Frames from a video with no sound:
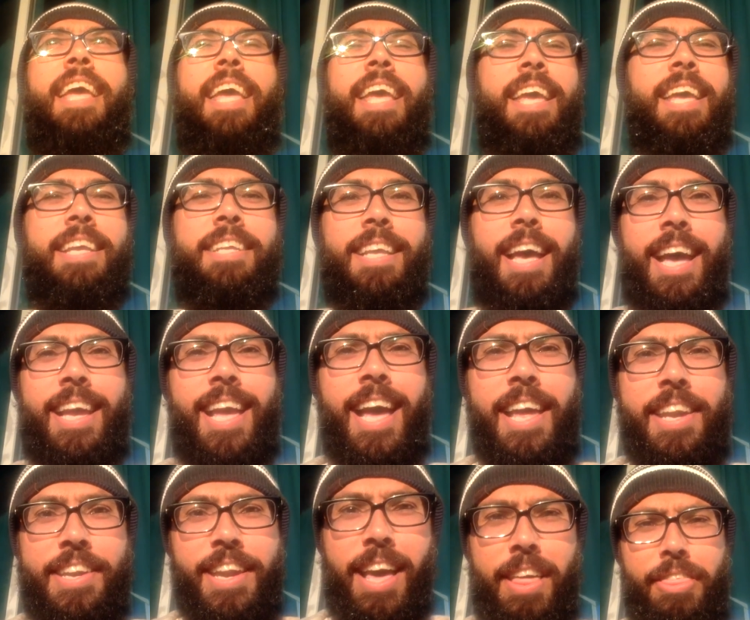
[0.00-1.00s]
And I
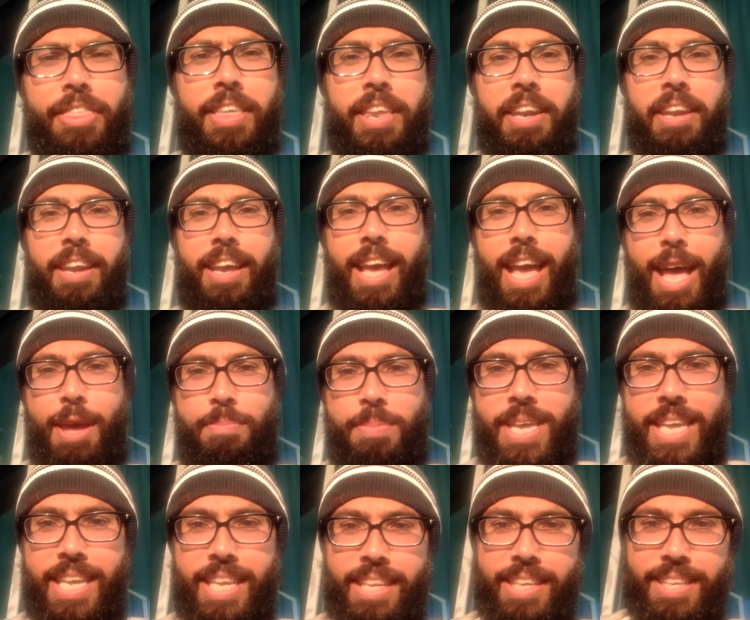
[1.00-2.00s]
got nothing. I
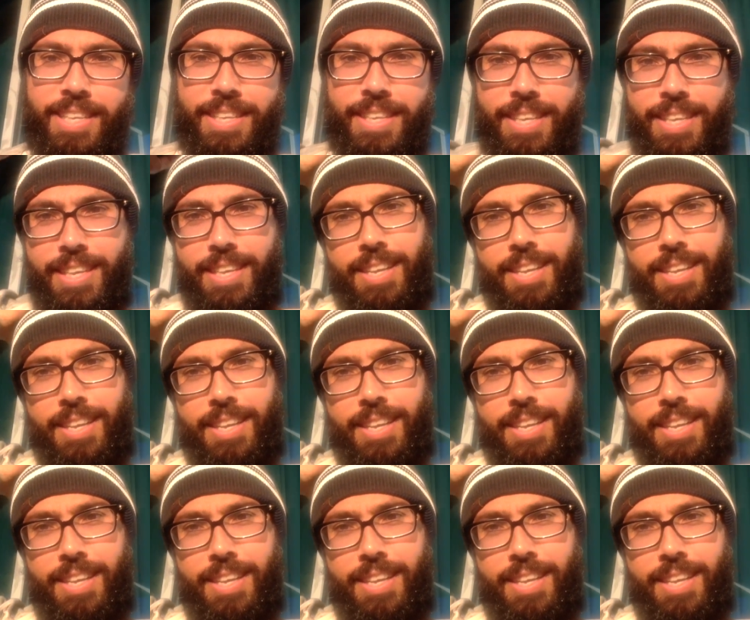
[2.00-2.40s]
mean,